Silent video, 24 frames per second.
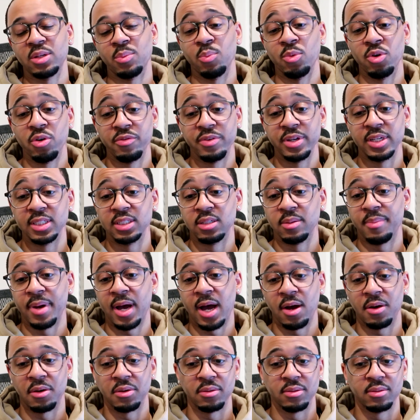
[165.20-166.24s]
the movie is
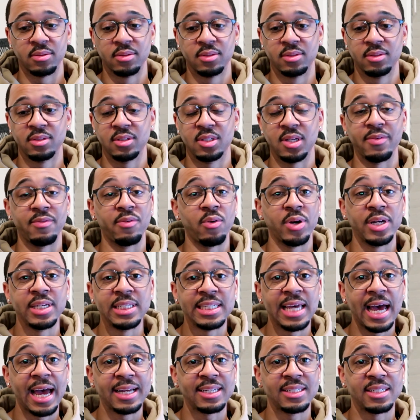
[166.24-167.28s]
about, the
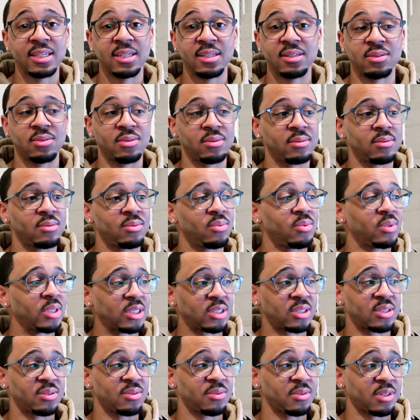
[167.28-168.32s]
voice acting
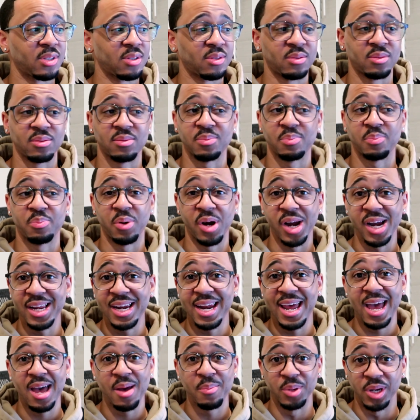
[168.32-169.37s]
was pretty
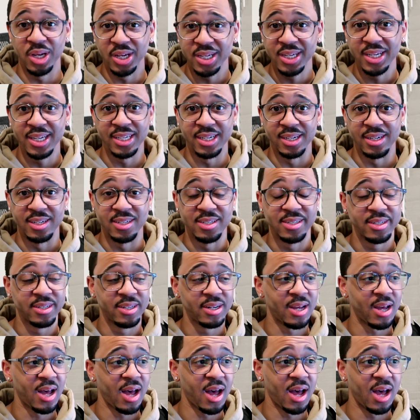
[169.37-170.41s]
damn good.
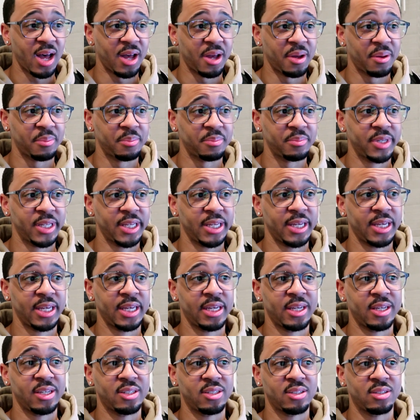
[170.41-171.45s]

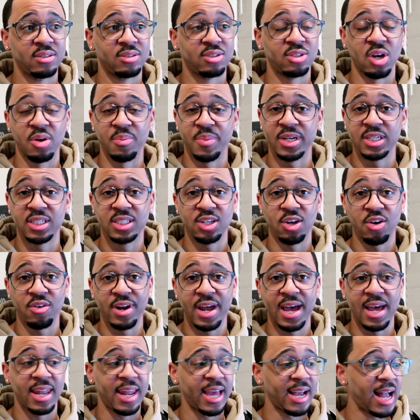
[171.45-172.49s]
So much so
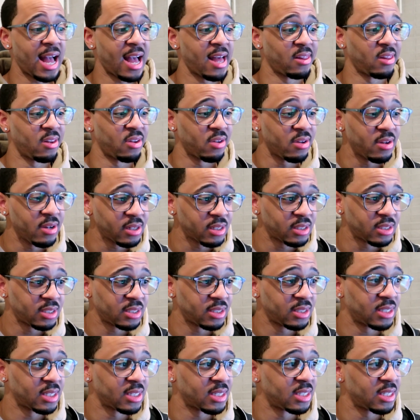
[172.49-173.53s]
that, like, I
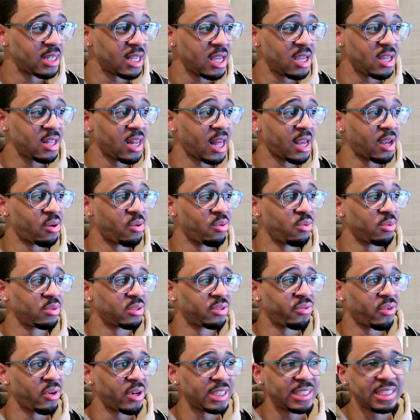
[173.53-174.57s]
looked to see like who
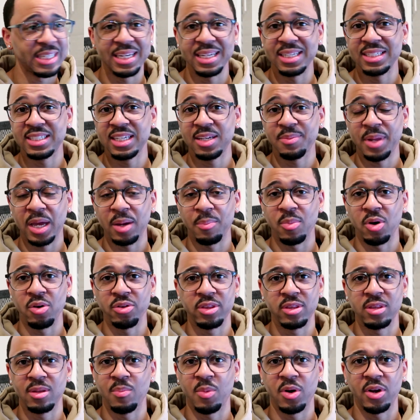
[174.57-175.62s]
was voicing, and it seemed like both
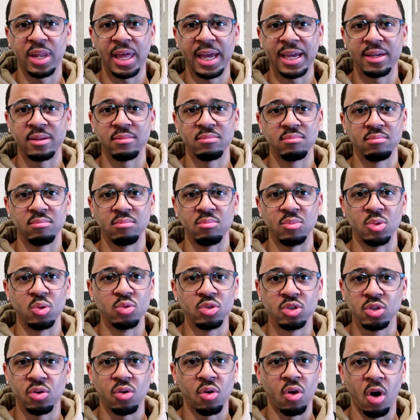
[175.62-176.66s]
of them are like
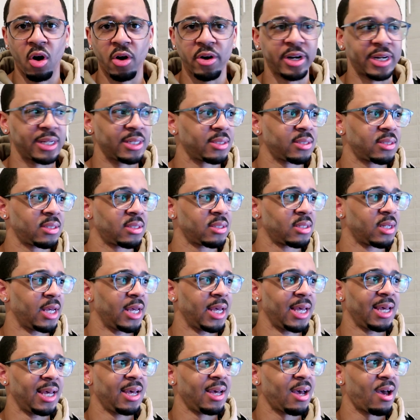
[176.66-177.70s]
musical artists.
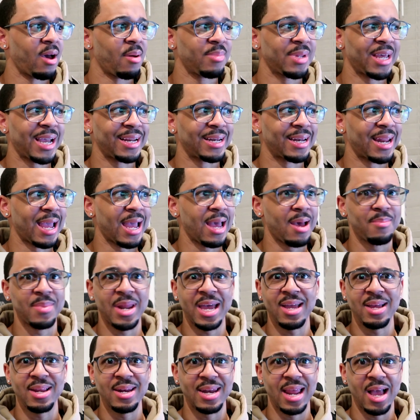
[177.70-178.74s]
I'm like, damn,
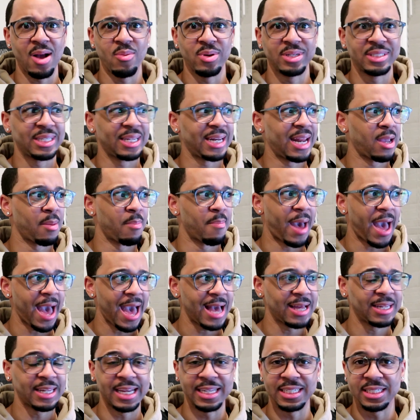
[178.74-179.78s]
they was in a
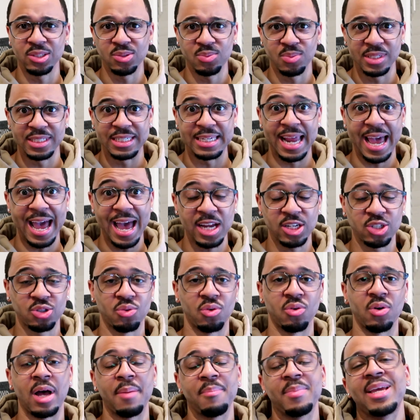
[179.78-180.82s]
bag. Like, this was
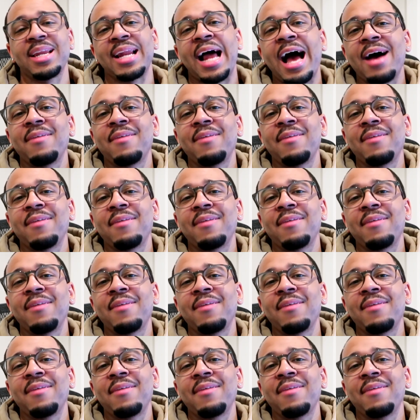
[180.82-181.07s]
natural. I mean,